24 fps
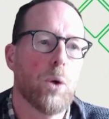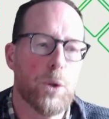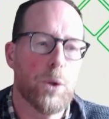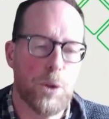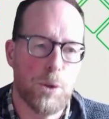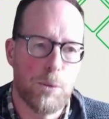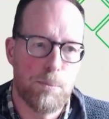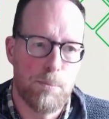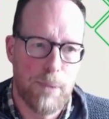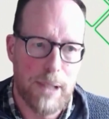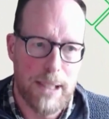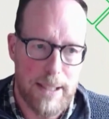
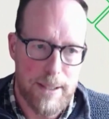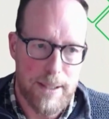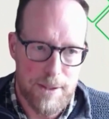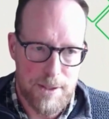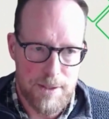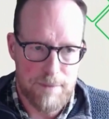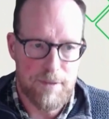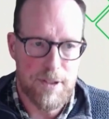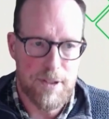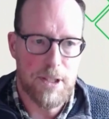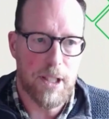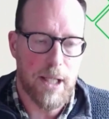or your
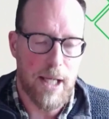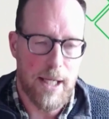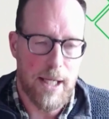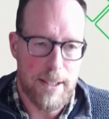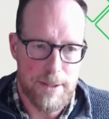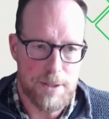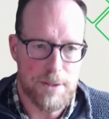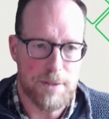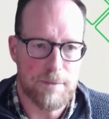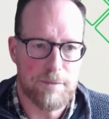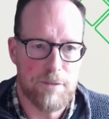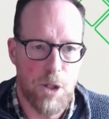millions of
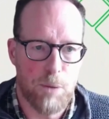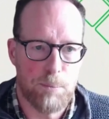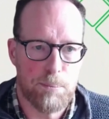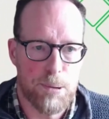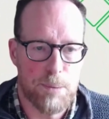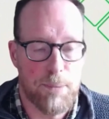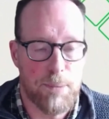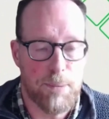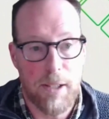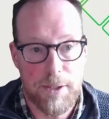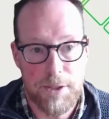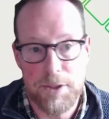indicators of
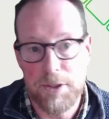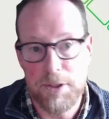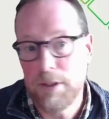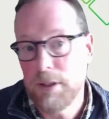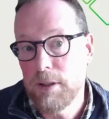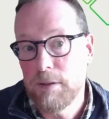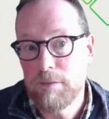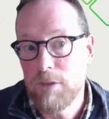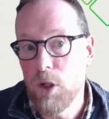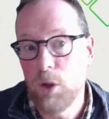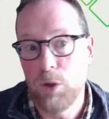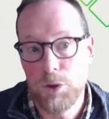compromise
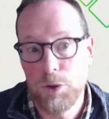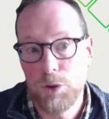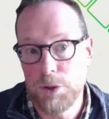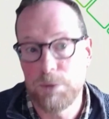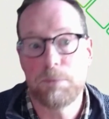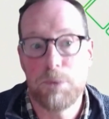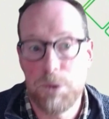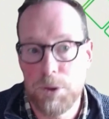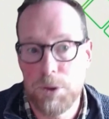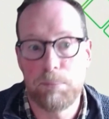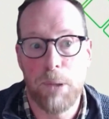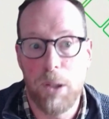that you've got
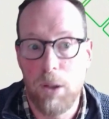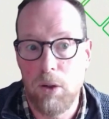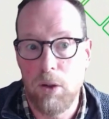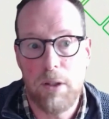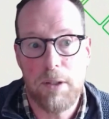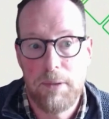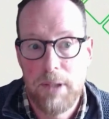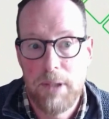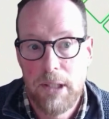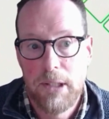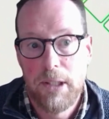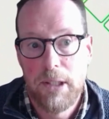to
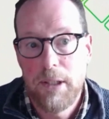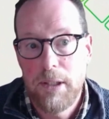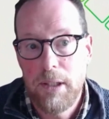block.